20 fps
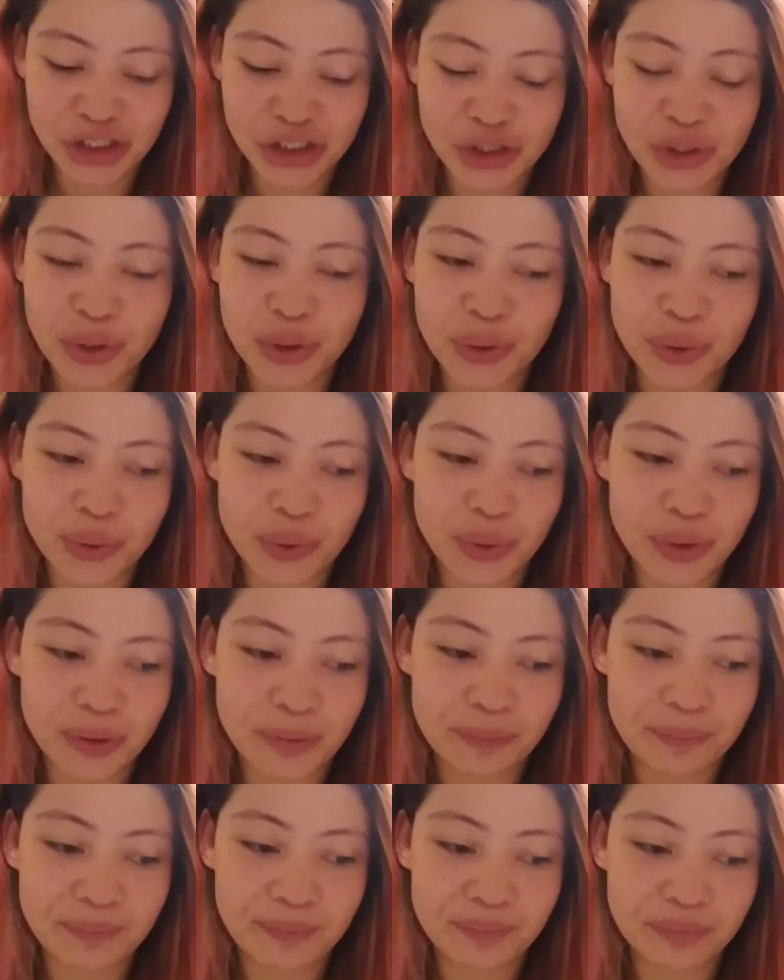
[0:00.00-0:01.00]
So
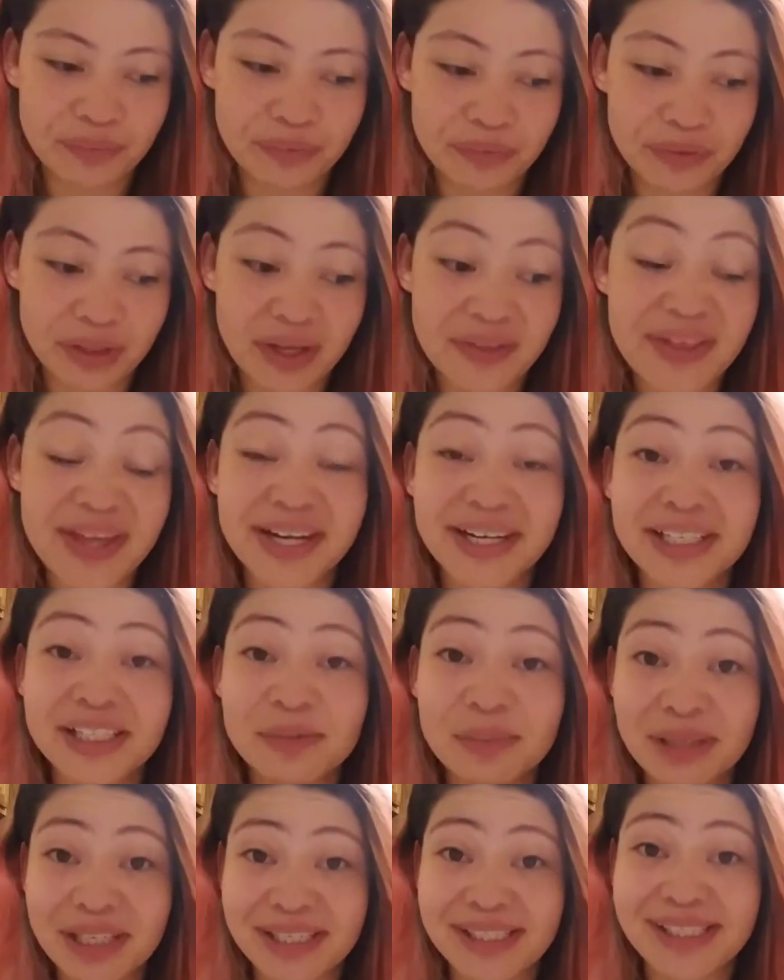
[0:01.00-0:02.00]
that
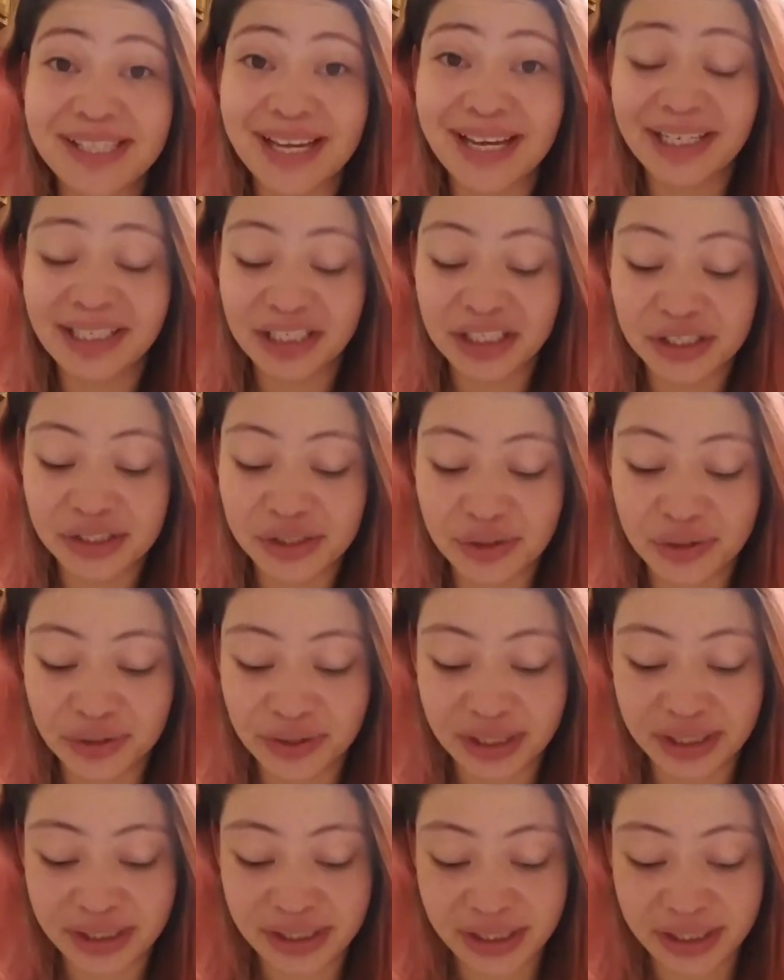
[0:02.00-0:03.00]
explains that, because all
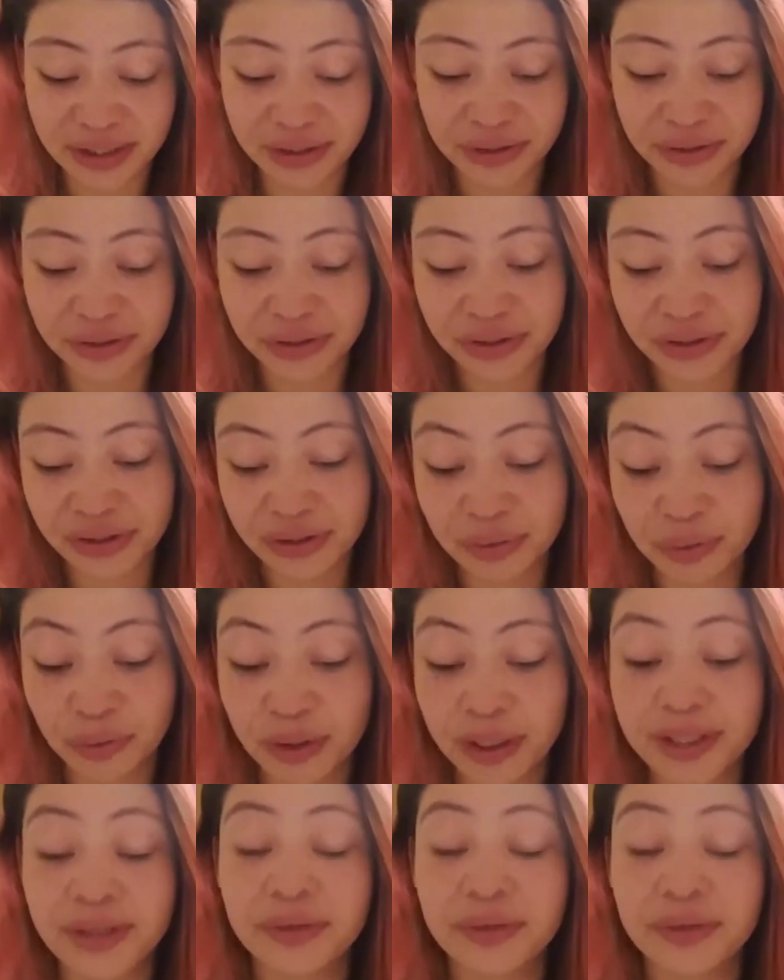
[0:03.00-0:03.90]
these years, well,